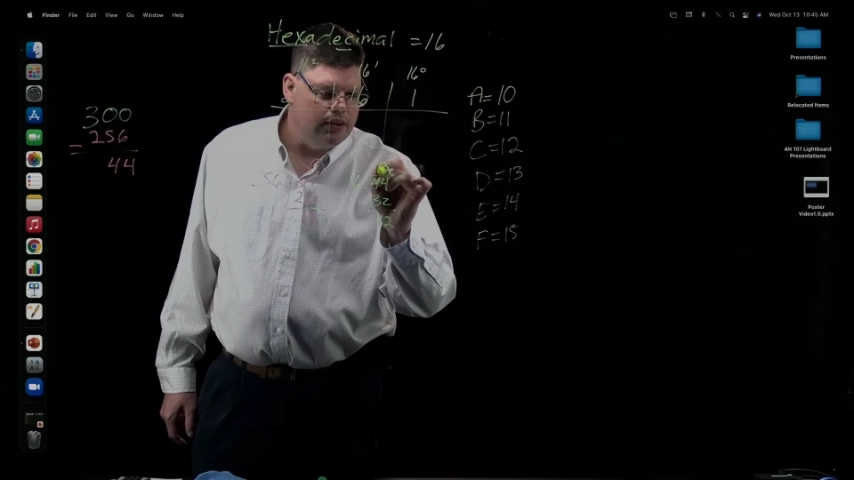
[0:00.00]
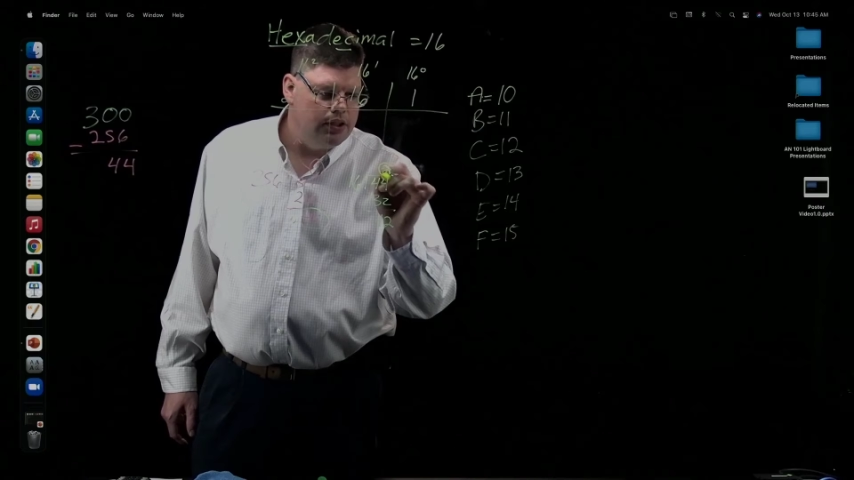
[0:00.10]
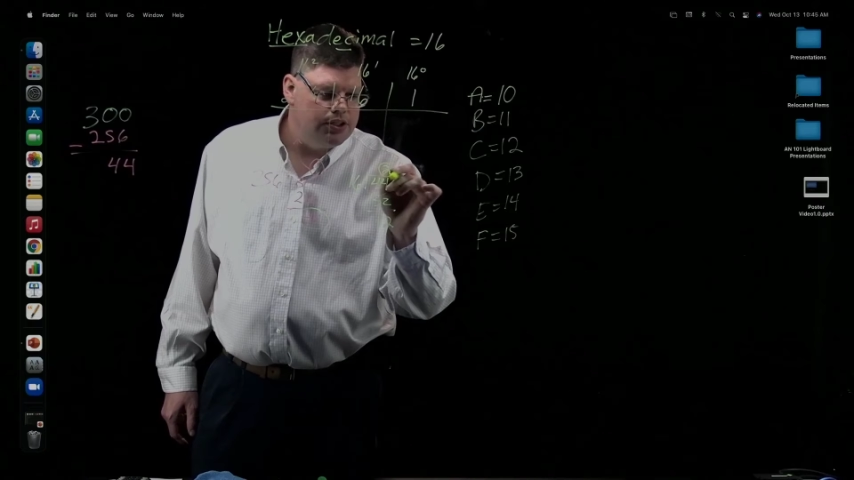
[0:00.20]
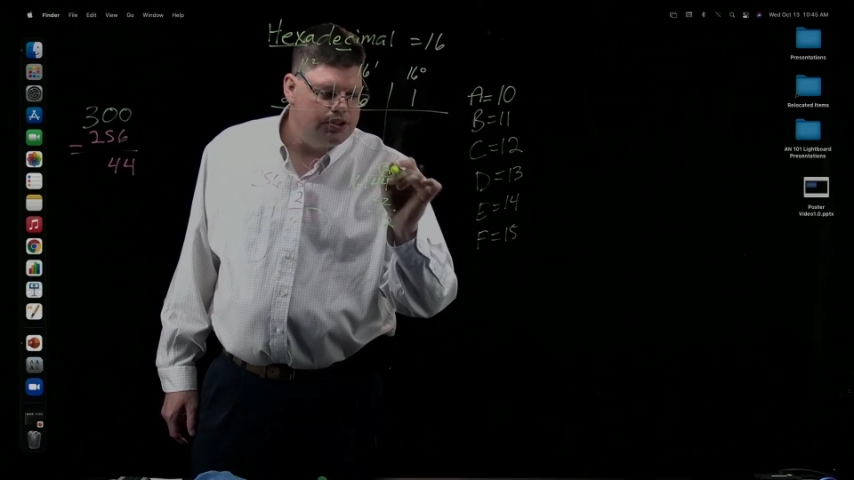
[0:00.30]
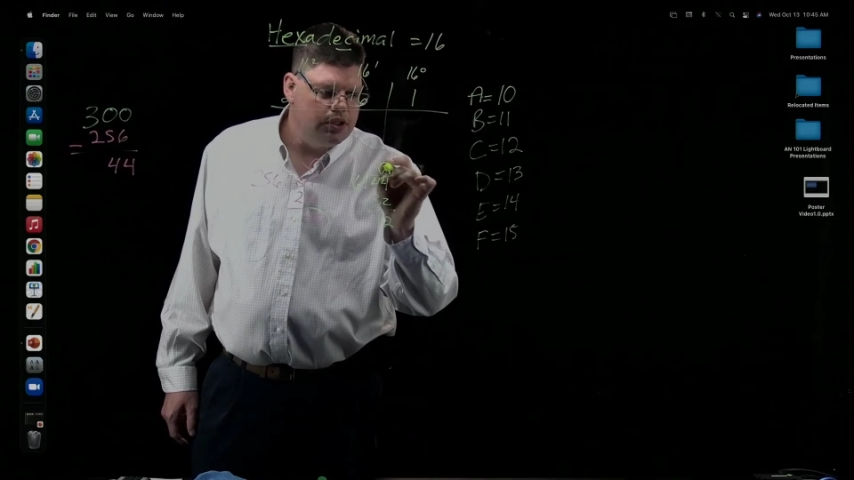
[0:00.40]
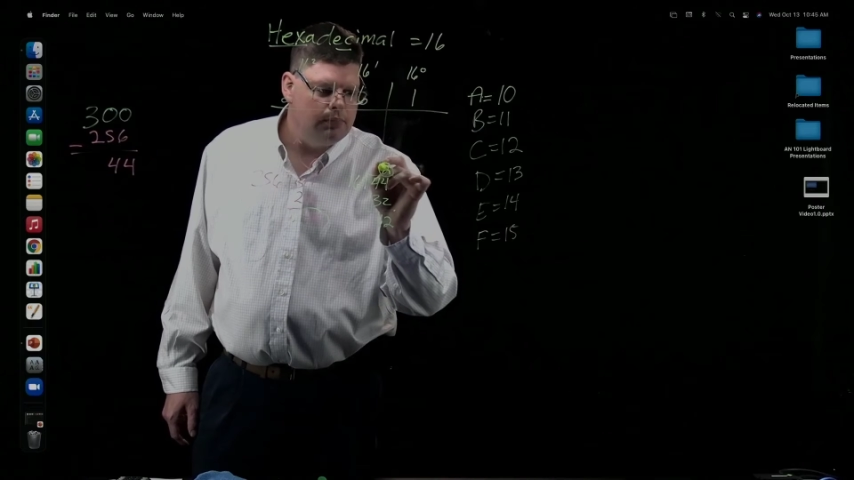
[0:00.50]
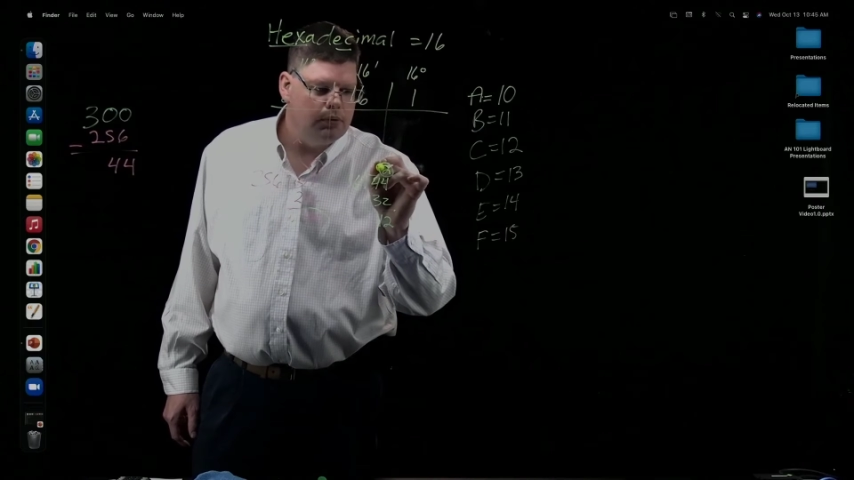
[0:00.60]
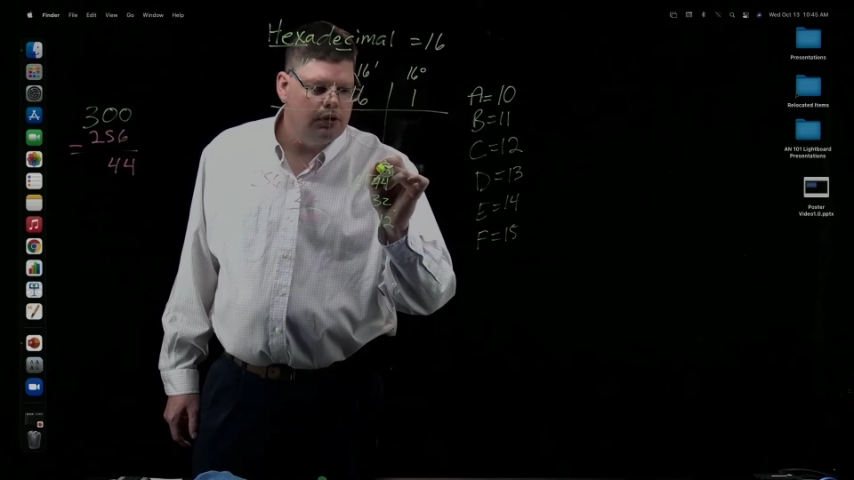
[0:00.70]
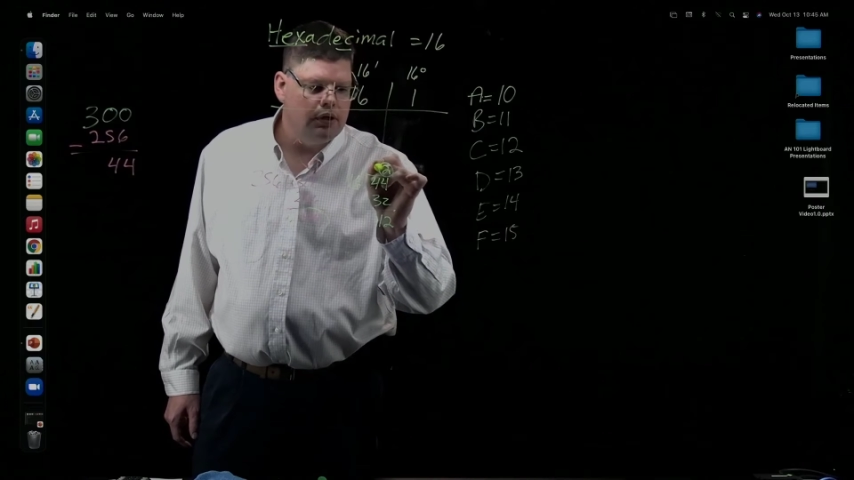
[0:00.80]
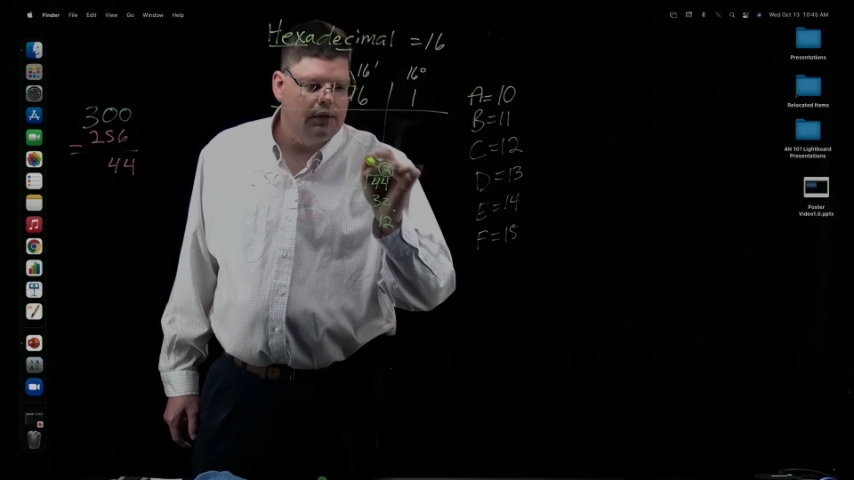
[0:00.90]
this
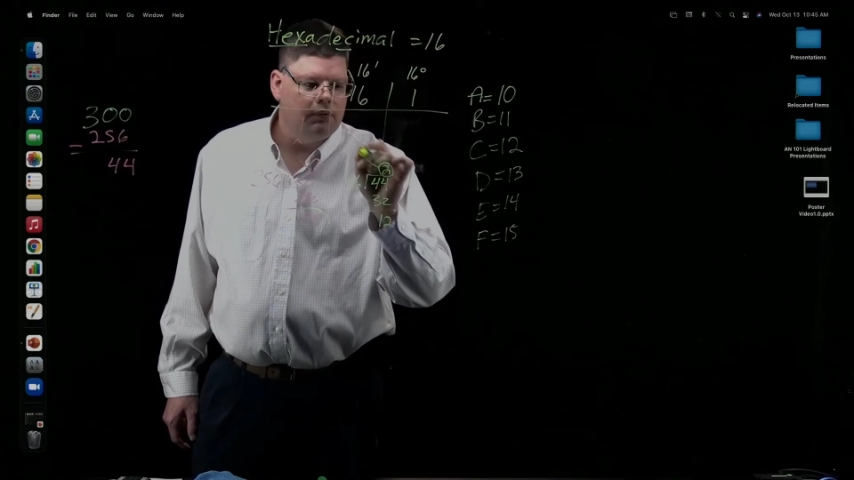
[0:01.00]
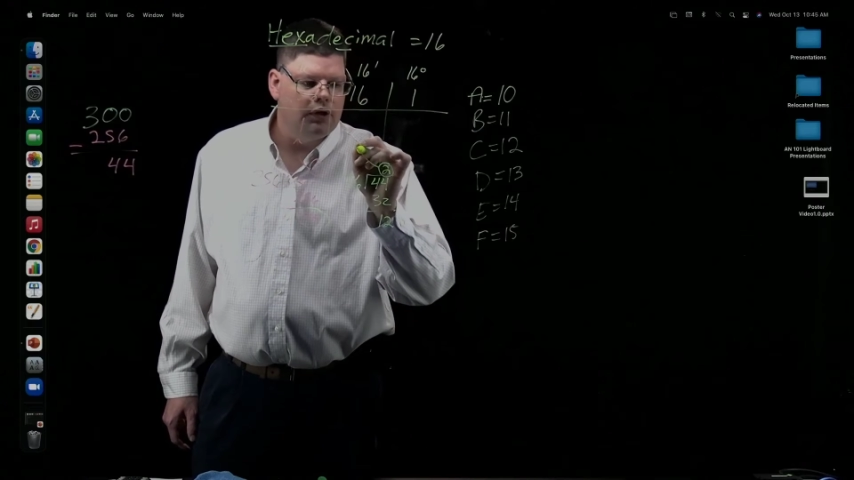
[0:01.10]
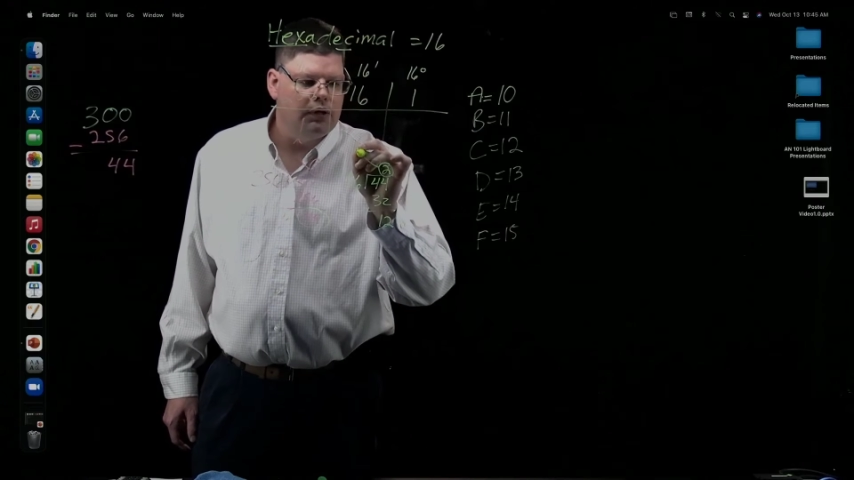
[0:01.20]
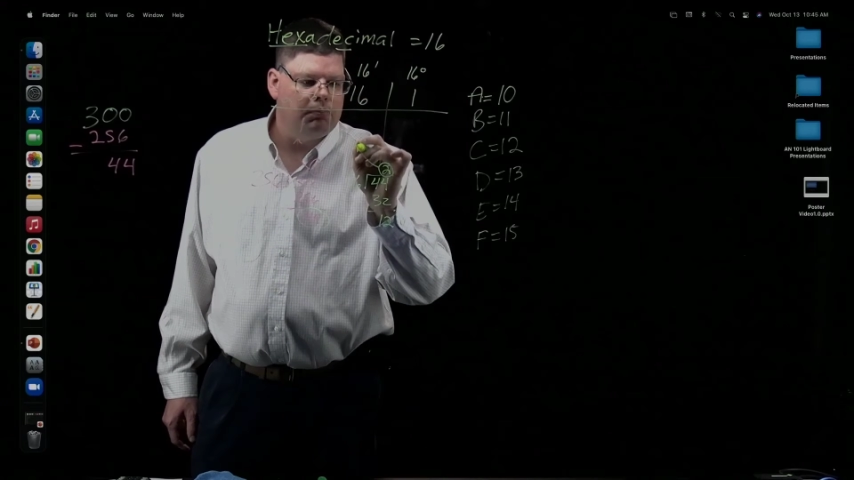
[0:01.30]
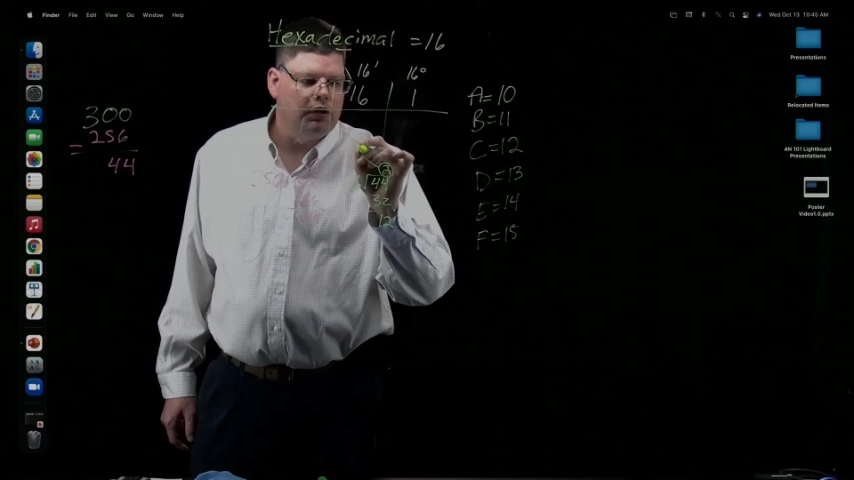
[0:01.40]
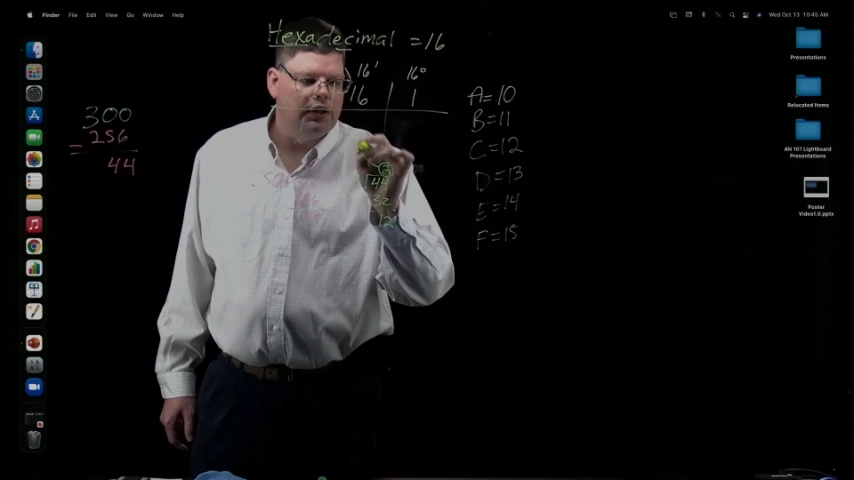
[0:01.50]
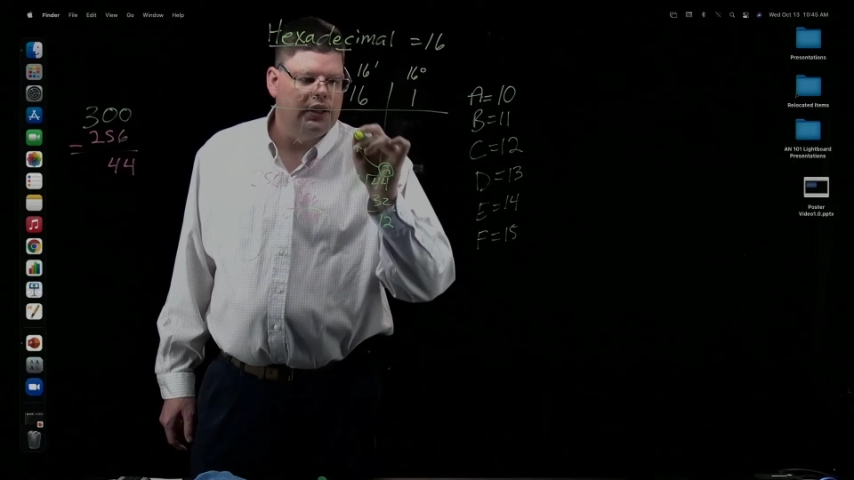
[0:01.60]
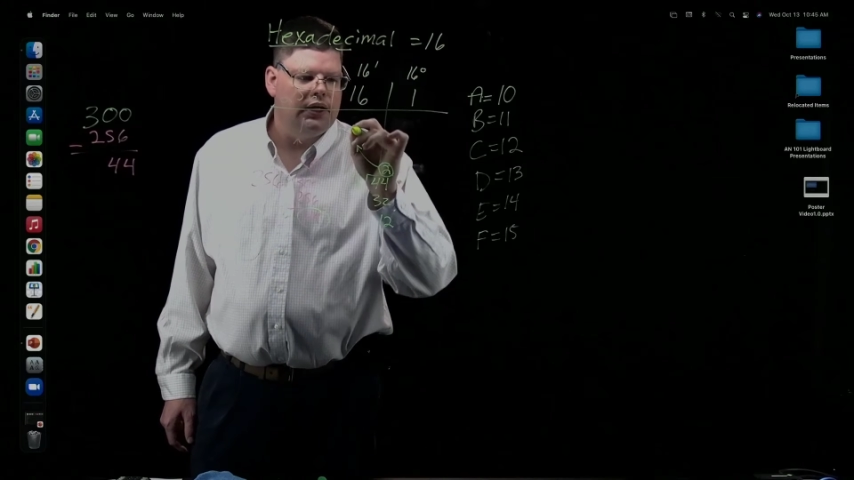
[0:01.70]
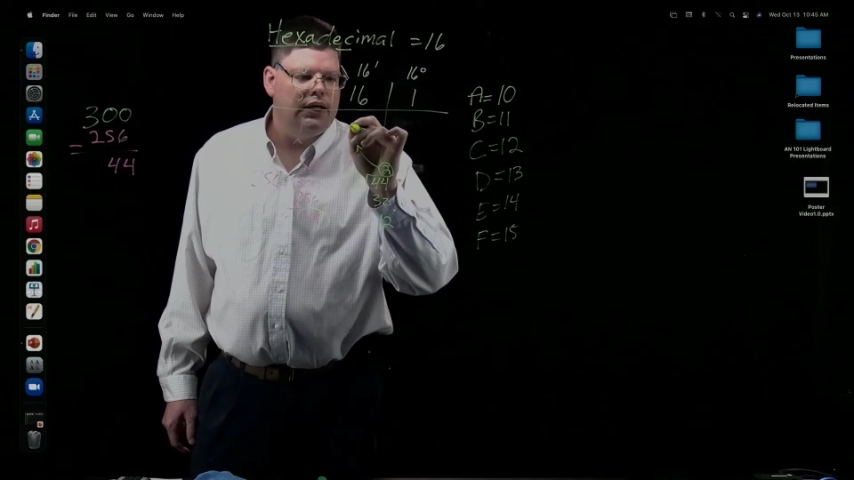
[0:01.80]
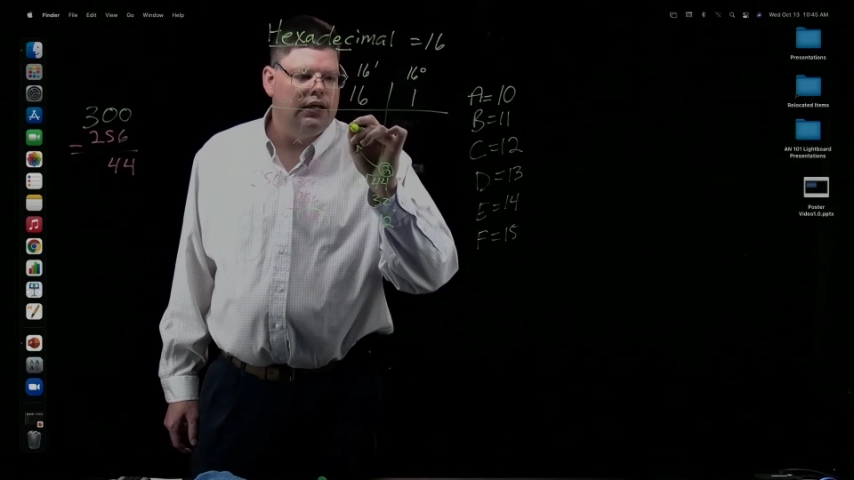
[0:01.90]
number and we're going to plug
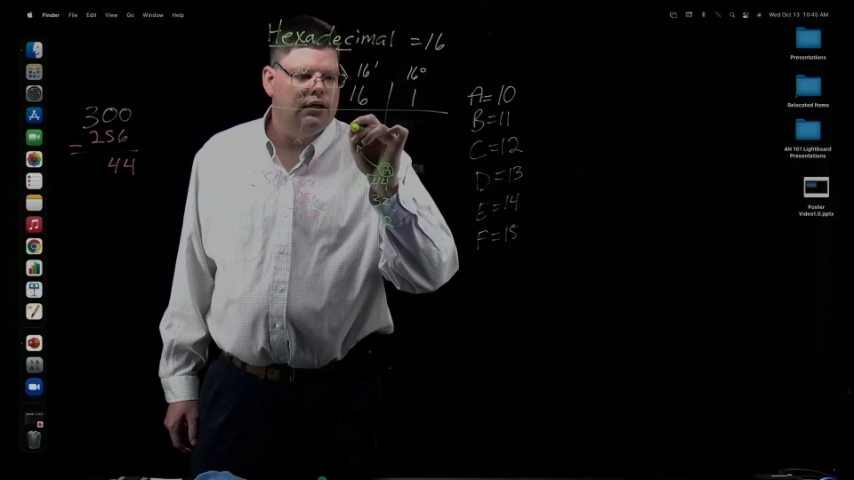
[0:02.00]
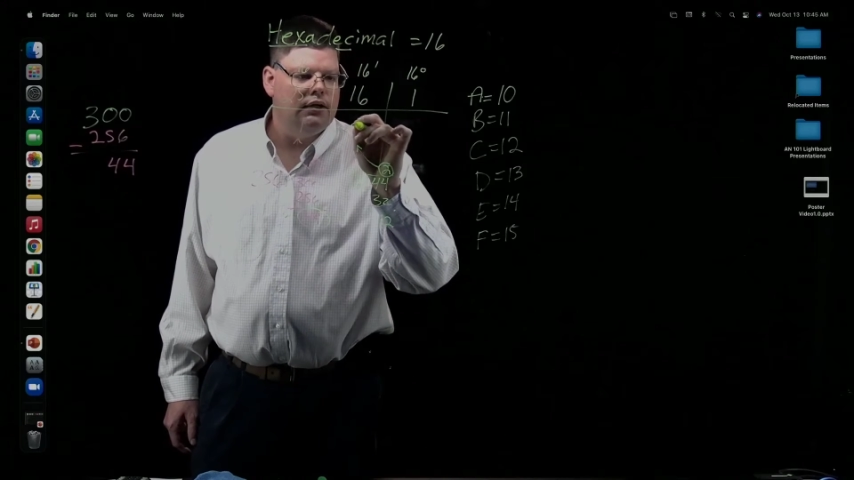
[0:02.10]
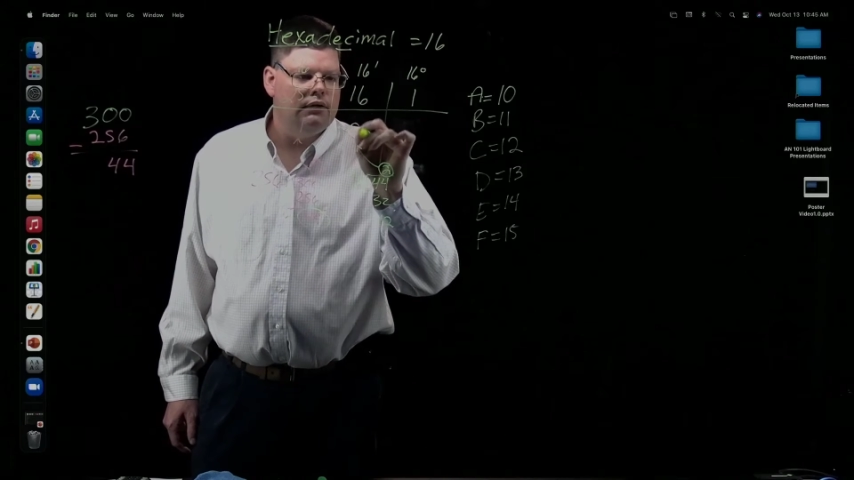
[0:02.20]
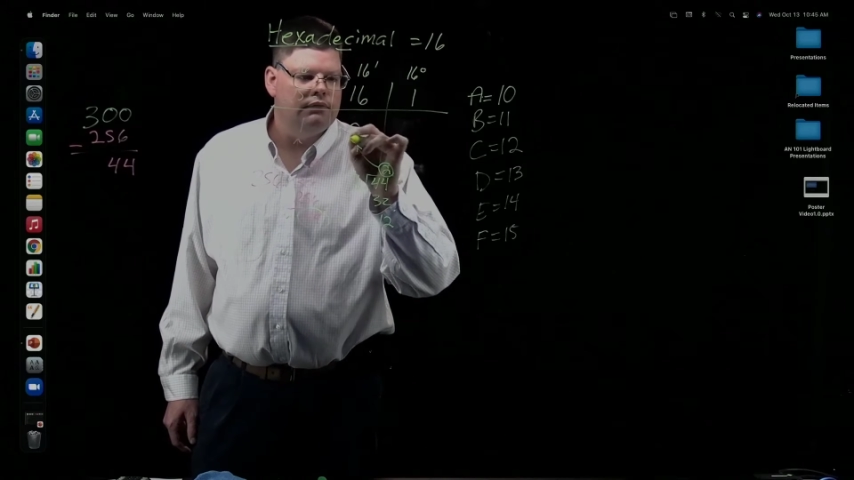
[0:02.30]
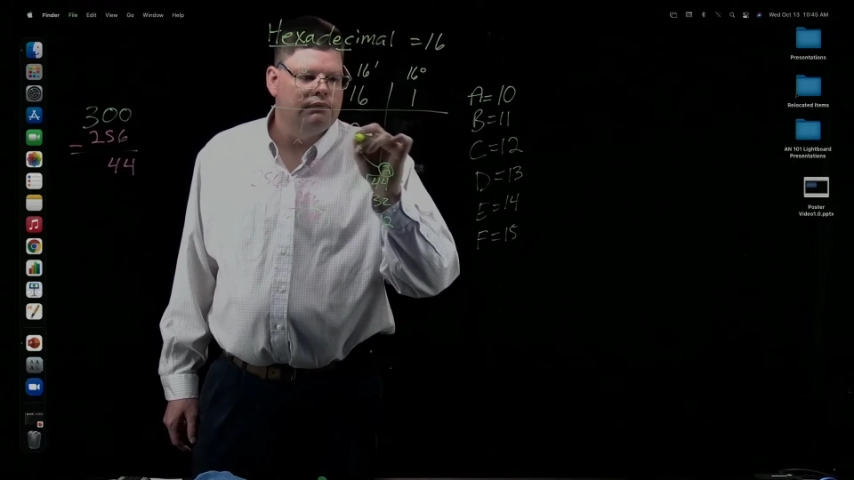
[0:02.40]
it here.